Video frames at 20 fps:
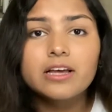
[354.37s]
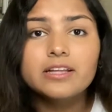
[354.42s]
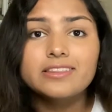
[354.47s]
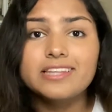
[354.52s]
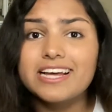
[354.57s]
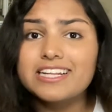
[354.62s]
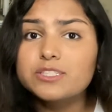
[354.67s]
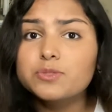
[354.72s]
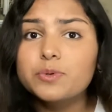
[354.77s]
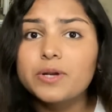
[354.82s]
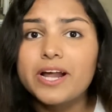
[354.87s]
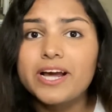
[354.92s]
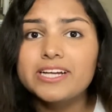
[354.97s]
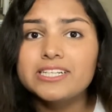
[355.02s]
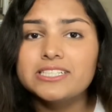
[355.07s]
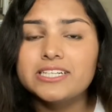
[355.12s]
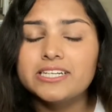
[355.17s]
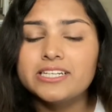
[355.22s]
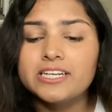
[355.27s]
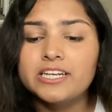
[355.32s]
That's what I
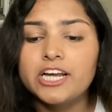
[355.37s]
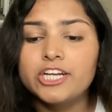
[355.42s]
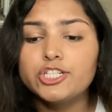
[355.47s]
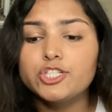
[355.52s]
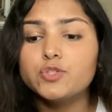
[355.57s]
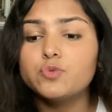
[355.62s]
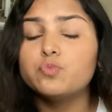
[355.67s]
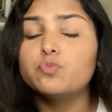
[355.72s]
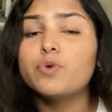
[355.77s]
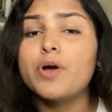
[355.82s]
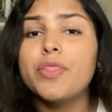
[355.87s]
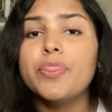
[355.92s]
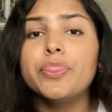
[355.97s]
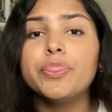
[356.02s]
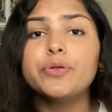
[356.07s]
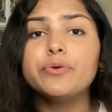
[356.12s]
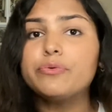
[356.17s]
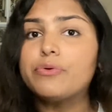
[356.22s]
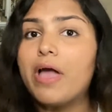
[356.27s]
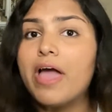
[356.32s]
did. And I just went
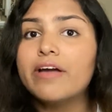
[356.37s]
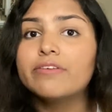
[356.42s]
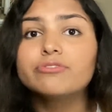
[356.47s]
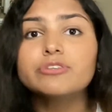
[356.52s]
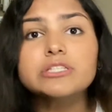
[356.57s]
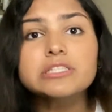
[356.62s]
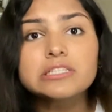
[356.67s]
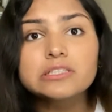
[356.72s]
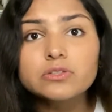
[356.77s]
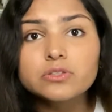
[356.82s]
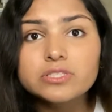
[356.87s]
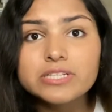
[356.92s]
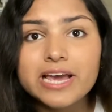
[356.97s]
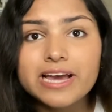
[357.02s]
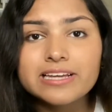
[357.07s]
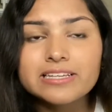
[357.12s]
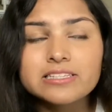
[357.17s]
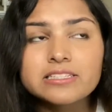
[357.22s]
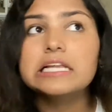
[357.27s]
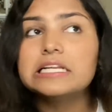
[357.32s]
through every single
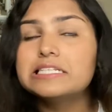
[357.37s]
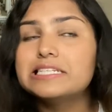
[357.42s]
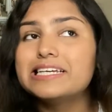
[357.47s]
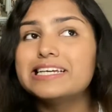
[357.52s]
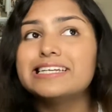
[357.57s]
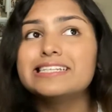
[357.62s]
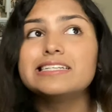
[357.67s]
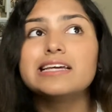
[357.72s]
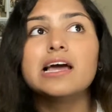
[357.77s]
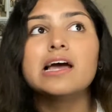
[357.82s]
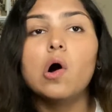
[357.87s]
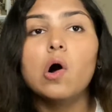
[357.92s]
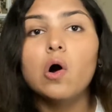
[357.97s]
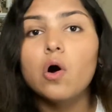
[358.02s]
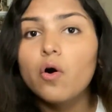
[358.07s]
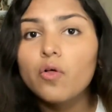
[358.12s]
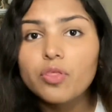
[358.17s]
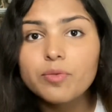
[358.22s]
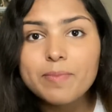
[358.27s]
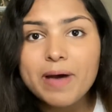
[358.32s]
test, did
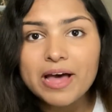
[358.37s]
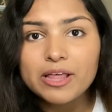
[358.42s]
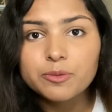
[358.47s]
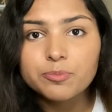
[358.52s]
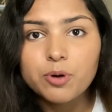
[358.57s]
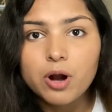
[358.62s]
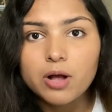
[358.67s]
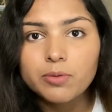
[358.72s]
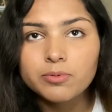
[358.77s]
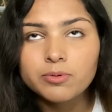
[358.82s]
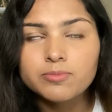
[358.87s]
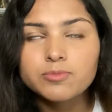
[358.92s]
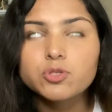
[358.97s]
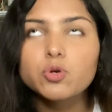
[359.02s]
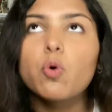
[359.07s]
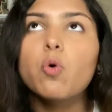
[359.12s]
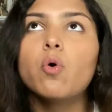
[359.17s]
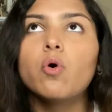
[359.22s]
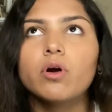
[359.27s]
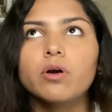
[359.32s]
all the math problems,
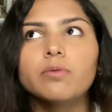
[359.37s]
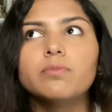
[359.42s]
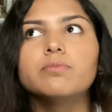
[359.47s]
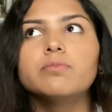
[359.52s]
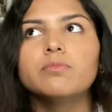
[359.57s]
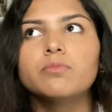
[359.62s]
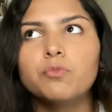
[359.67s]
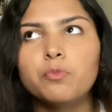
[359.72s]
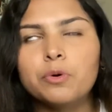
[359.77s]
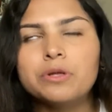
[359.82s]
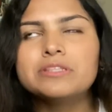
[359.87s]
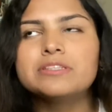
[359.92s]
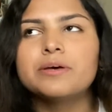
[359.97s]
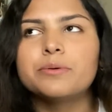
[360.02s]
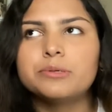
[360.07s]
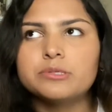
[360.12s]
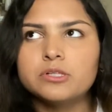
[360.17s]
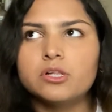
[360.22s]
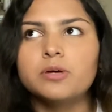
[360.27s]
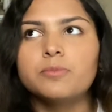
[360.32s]
or once I
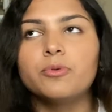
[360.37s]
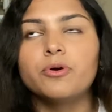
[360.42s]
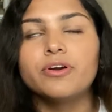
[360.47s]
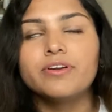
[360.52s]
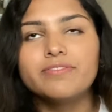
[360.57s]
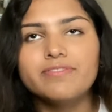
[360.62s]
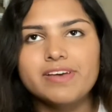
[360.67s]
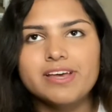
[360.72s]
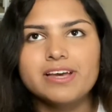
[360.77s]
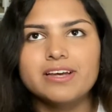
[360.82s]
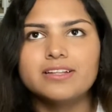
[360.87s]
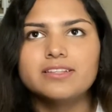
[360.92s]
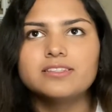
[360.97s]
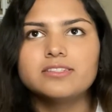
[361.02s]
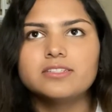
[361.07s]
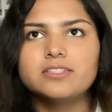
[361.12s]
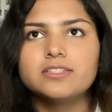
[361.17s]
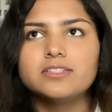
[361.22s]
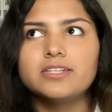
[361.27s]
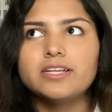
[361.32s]
was a little more
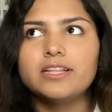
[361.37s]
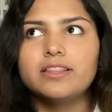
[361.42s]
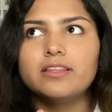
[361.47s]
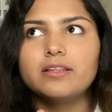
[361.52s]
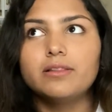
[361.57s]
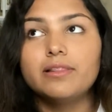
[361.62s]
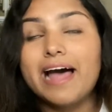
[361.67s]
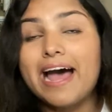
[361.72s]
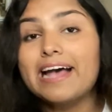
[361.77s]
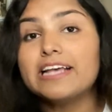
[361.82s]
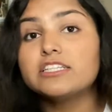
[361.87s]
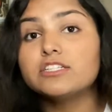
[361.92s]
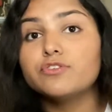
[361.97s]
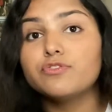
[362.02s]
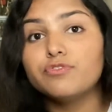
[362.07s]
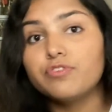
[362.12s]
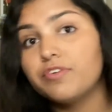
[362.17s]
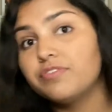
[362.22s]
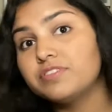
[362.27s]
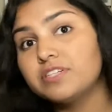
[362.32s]
advanced, did the last
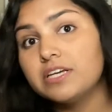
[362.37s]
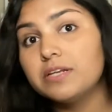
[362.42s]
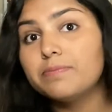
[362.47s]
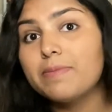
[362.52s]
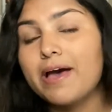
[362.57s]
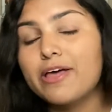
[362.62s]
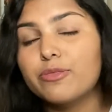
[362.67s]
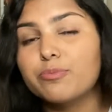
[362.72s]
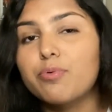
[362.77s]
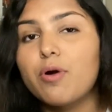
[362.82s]
15 math